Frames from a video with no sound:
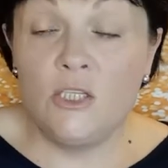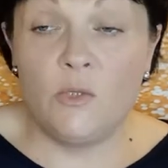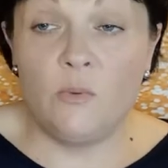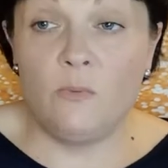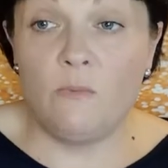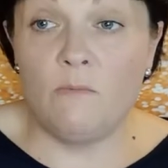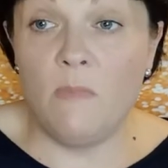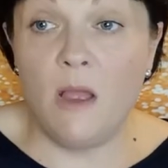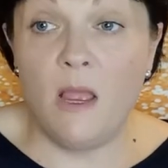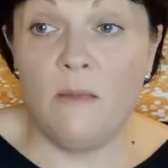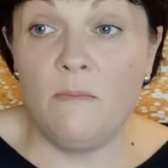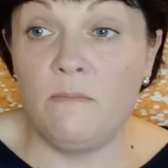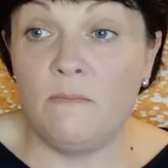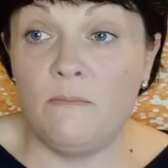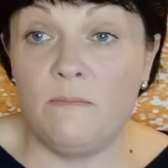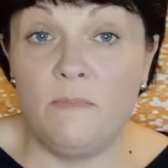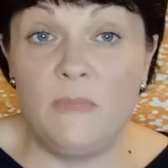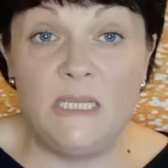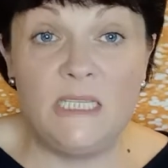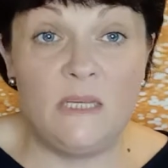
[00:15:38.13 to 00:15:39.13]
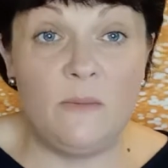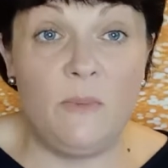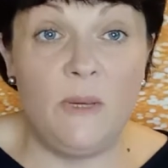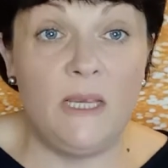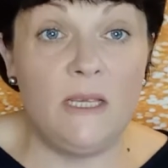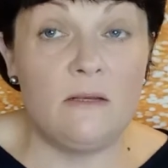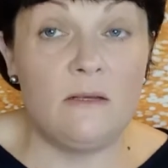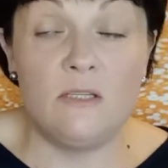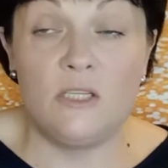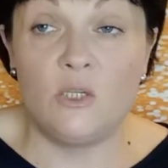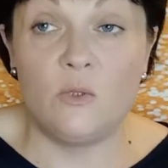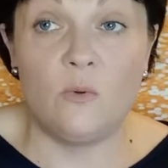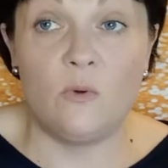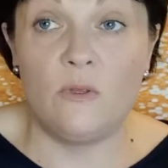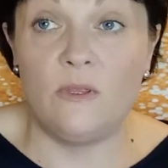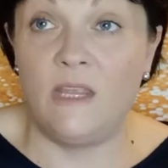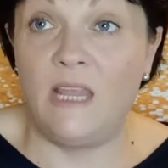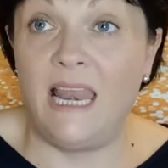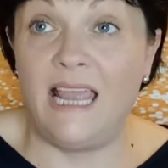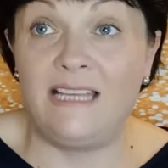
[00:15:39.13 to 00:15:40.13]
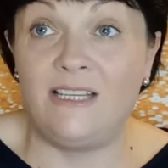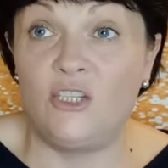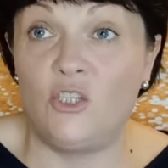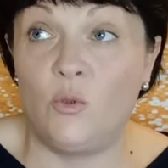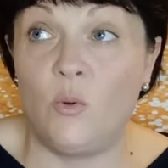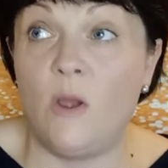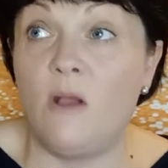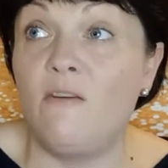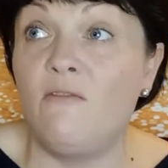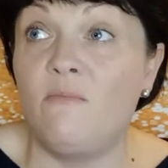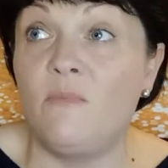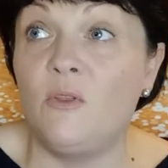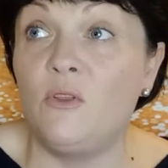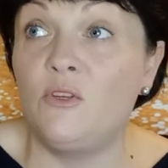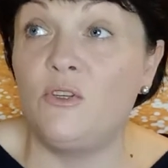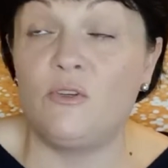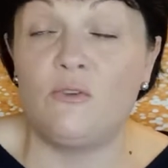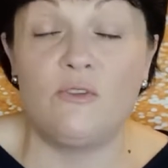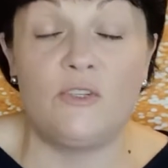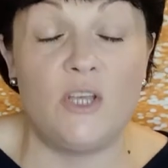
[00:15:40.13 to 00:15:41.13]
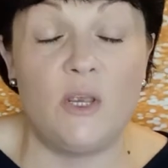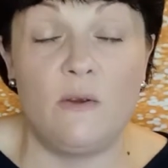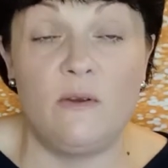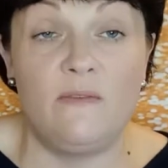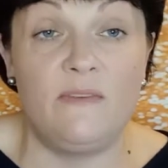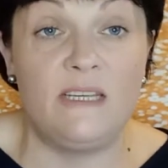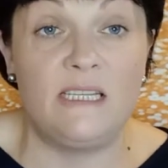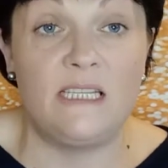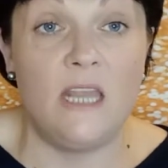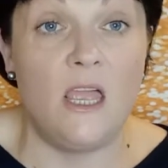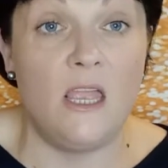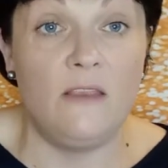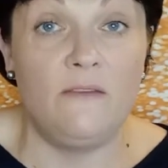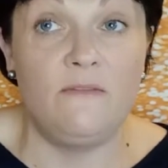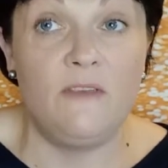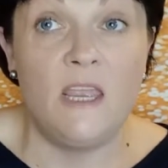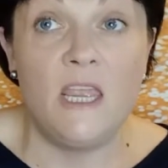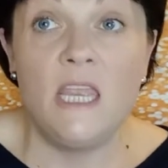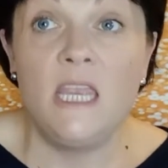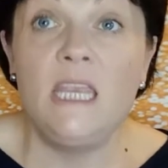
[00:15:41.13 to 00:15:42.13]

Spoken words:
to my Mr. Pickles, to the last 12 months or so of his life,